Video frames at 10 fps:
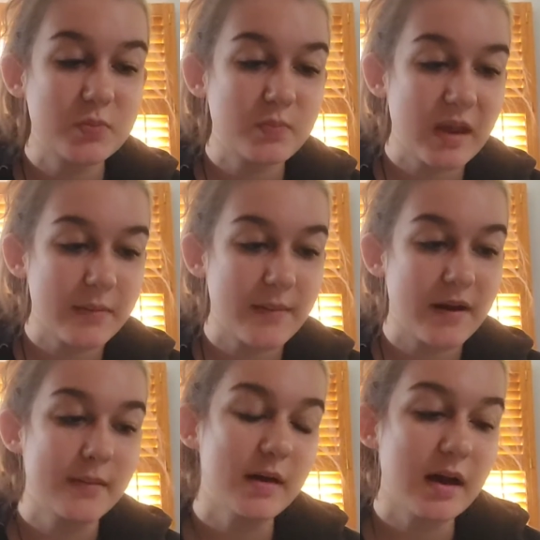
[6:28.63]
made my
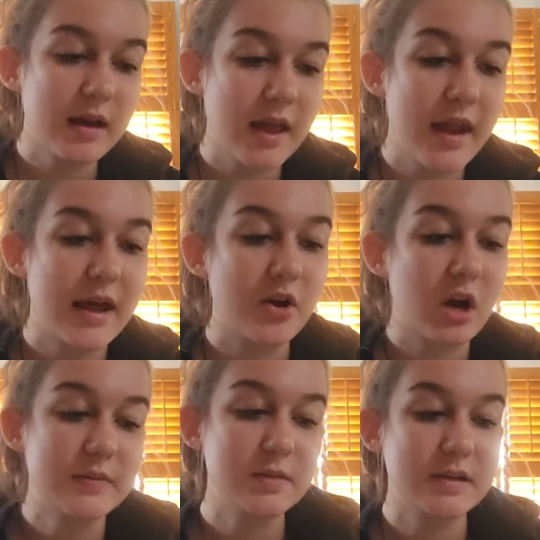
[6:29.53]
money back, and I
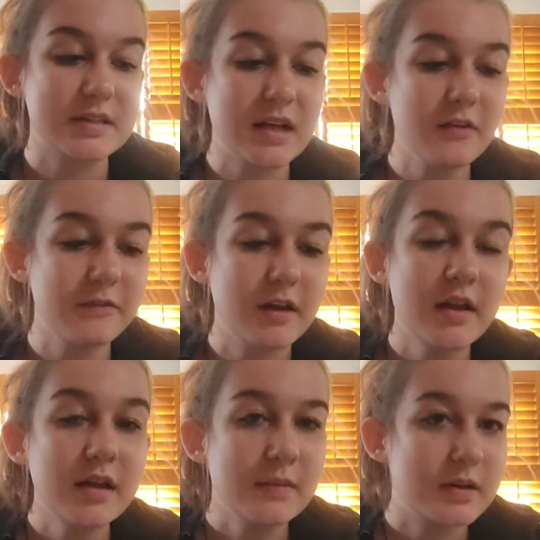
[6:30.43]
cropped it myself.
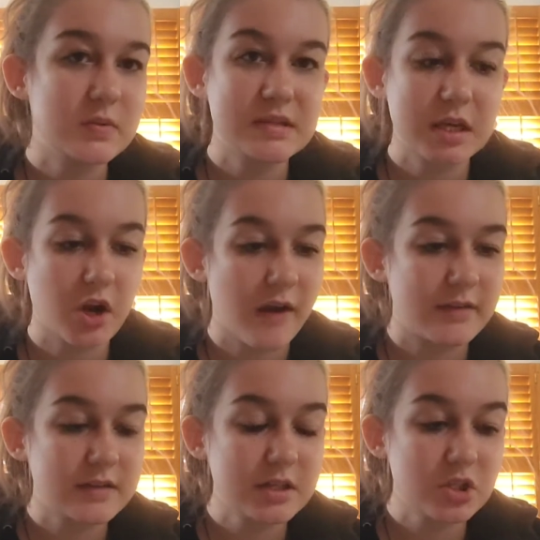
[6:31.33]
As we said,
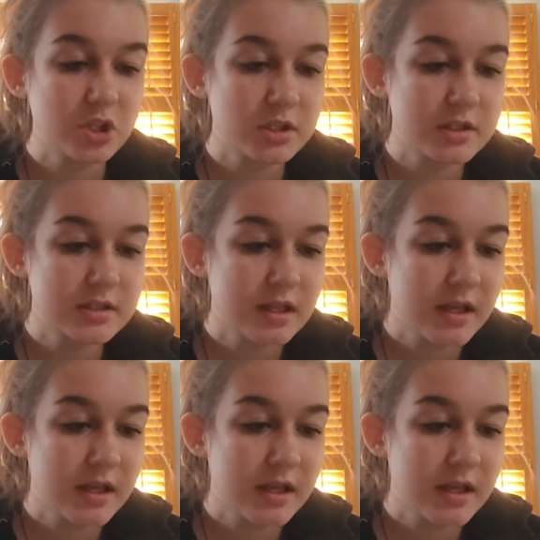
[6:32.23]
graphic t-shirts.